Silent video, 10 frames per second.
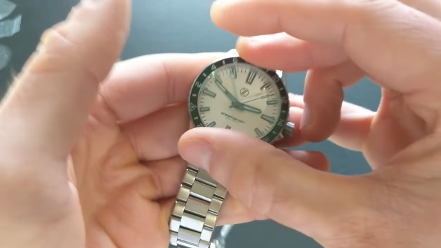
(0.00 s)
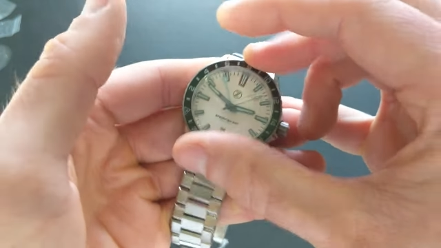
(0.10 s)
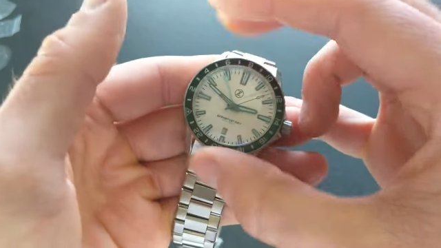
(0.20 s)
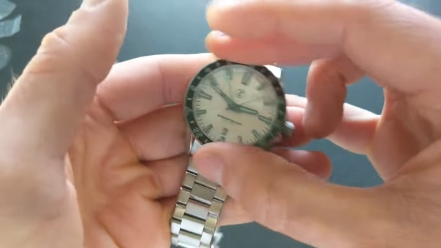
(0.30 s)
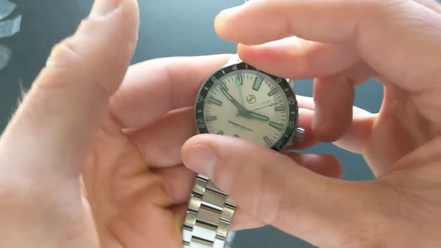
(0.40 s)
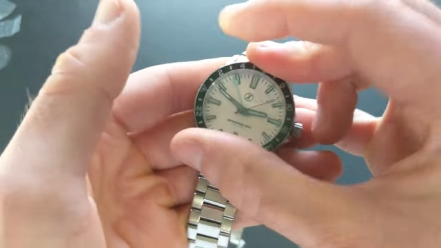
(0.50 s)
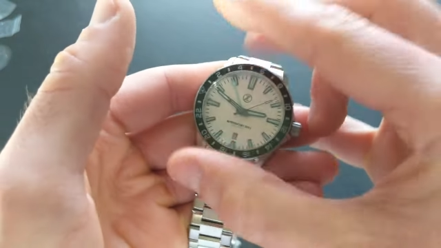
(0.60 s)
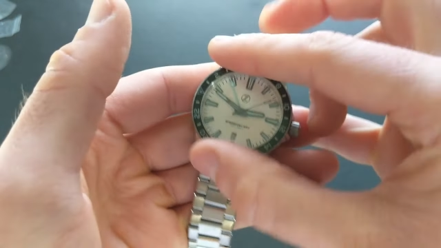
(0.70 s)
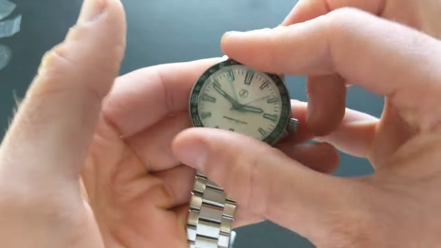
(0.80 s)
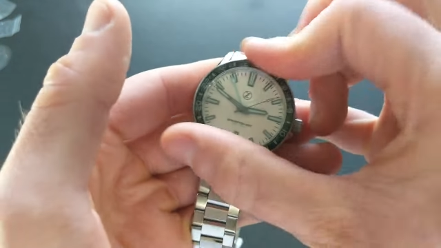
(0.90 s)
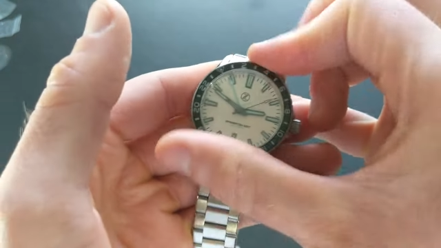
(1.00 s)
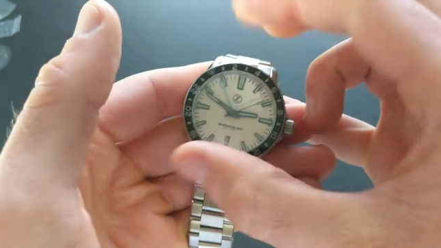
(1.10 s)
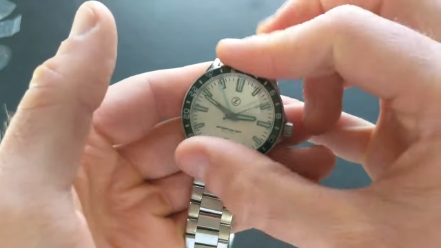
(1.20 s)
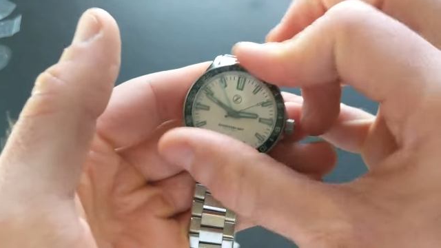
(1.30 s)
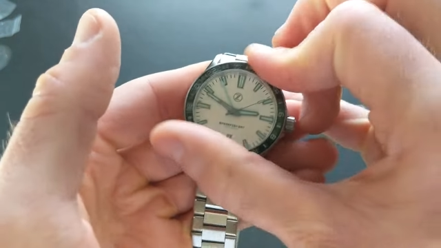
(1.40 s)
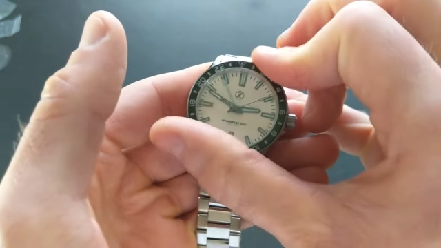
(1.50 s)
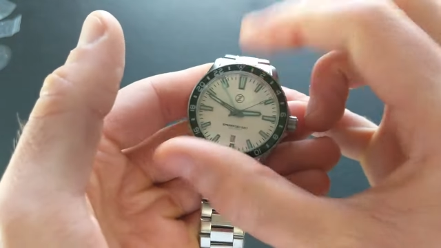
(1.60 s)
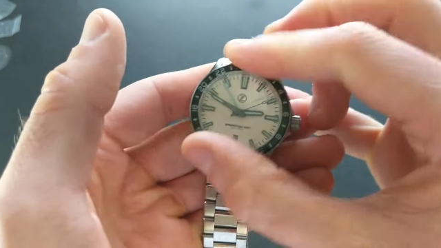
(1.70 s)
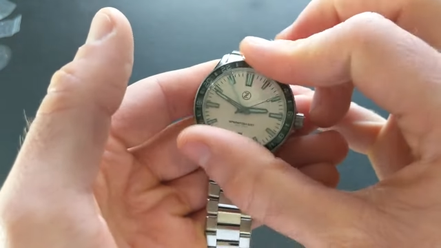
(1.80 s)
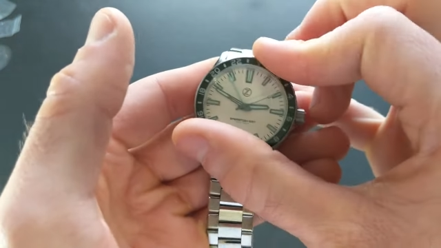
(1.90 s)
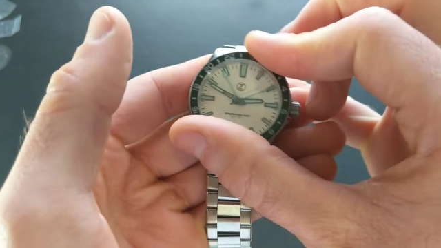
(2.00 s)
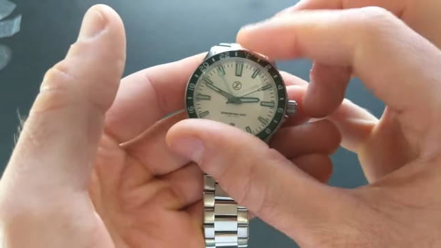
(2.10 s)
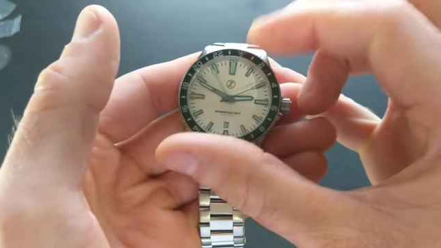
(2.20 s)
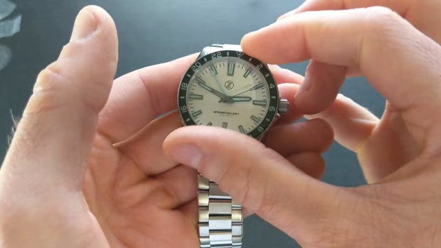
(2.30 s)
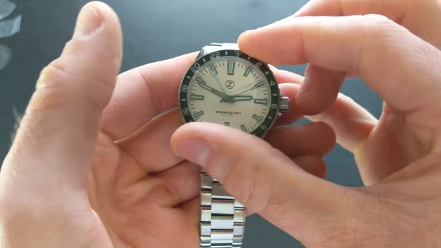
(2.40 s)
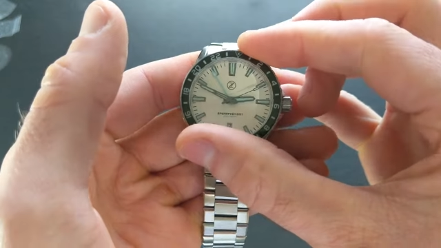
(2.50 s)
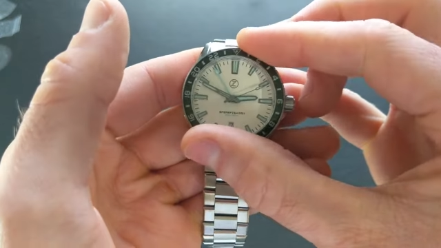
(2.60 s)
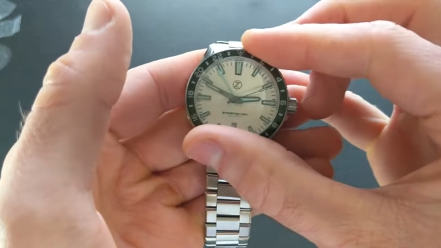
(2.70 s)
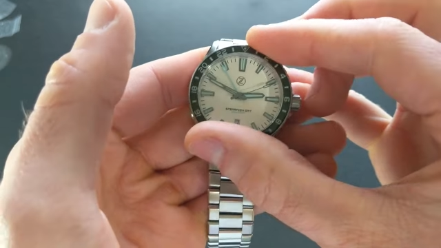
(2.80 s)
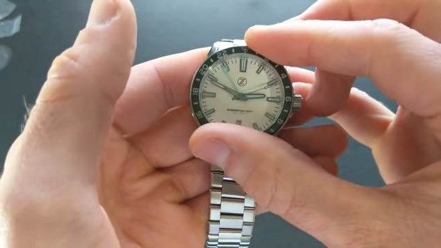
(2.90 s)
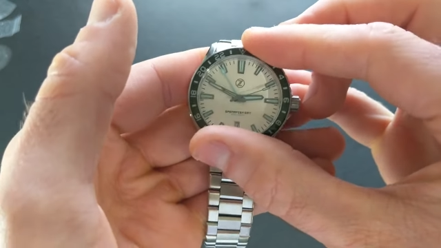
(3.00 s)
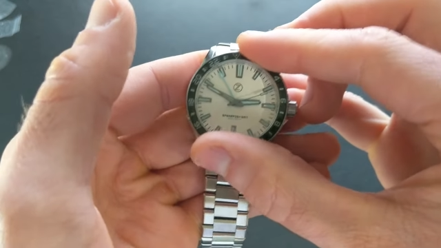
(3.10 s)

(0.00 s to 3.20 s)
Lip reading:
No face is visible, so there are no lips to read.